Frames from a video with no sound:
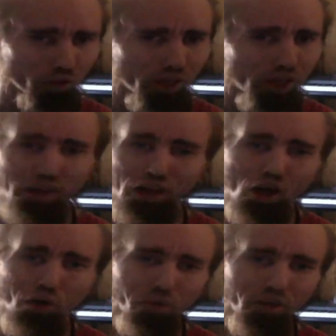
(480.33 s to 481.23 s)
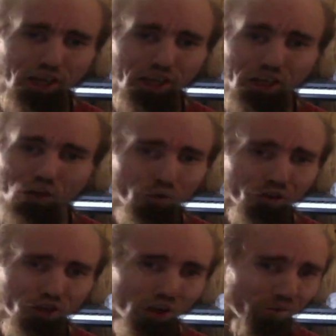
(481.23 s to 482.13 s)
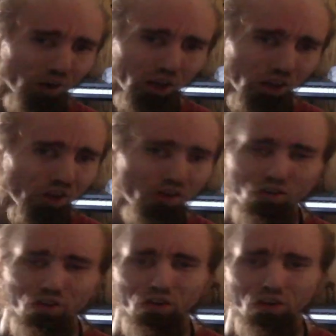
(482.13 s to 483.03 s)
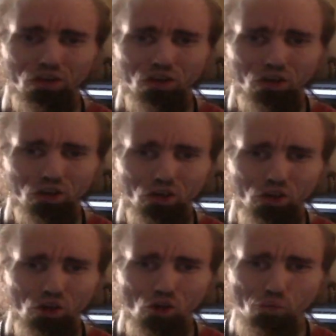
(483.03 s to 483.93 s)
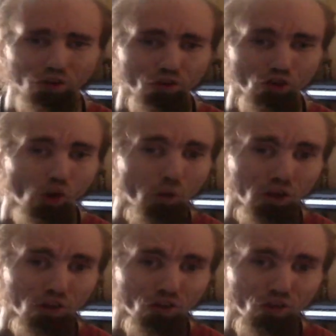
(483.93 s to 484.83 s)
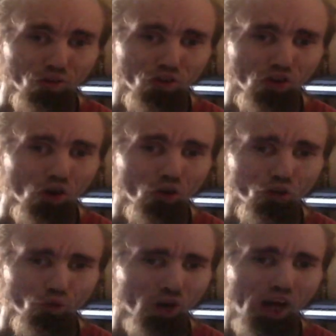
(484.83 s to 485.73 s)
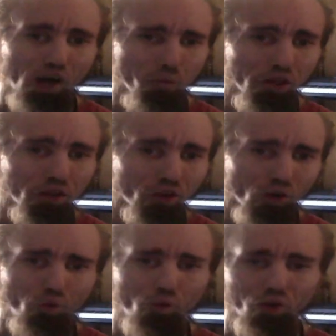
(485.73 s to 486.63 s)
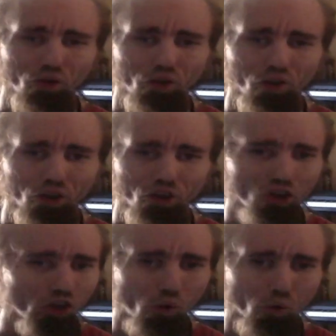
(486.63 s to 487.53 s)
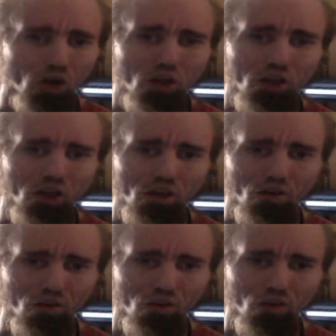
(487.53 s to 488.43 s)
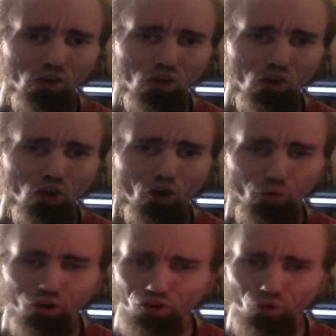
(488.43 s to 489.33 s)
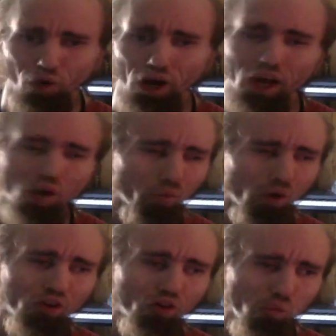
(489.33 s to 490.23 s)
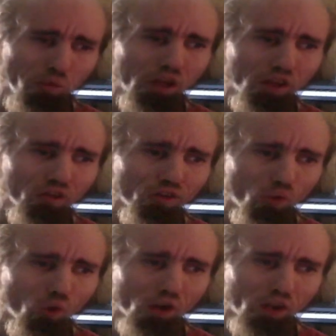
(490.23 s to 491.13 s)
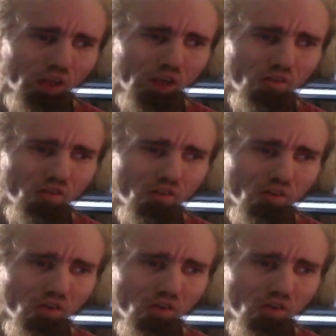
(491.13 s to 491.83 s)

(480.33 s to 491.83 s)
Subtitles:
to get the help that they need with stuff like this. Because no one deserves to go through what I've been through. No one. Which is why I want to make this court case